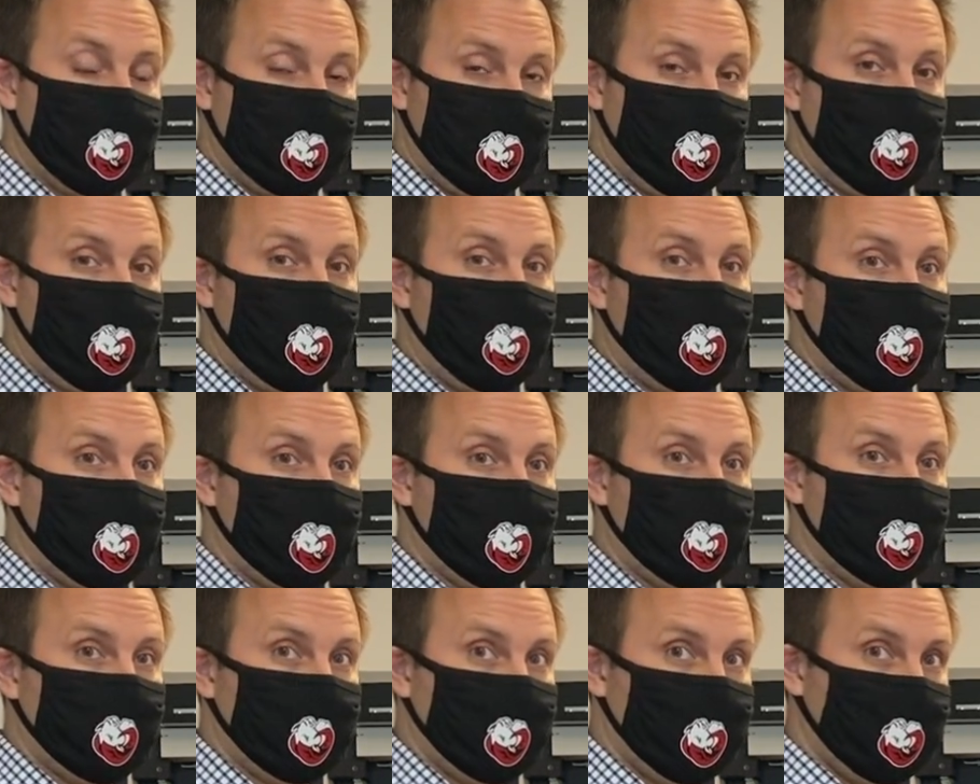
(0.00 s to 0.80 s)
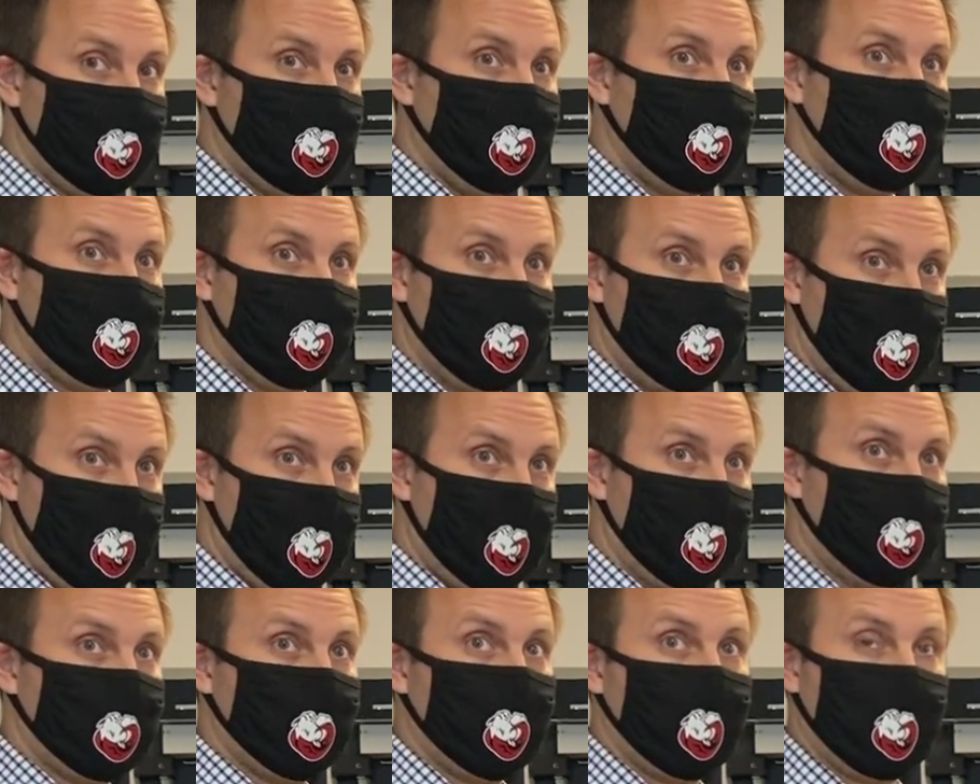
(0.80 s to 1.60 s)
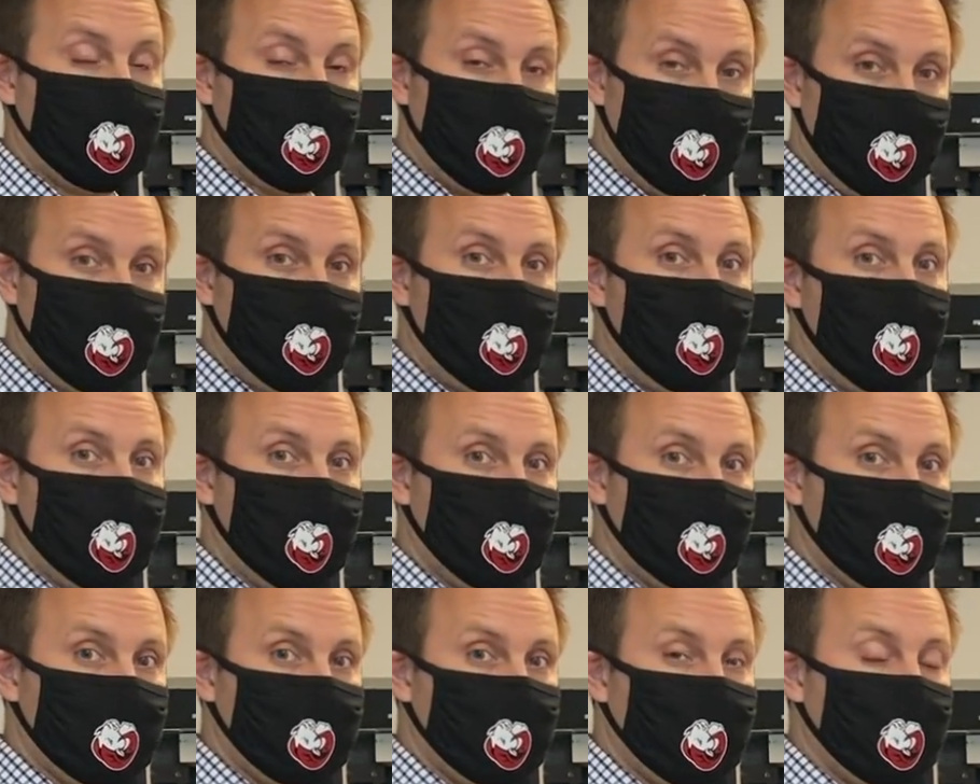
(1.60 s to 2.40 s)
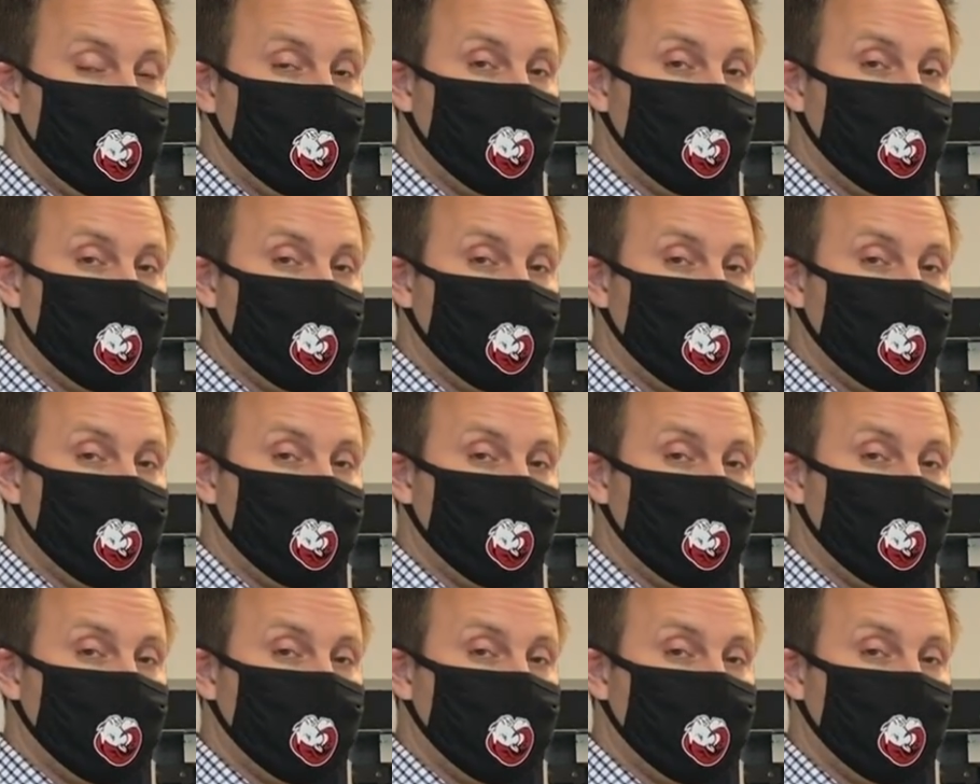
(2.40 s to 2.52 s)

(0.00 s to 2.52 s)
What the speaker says: of course, of males working with females and such.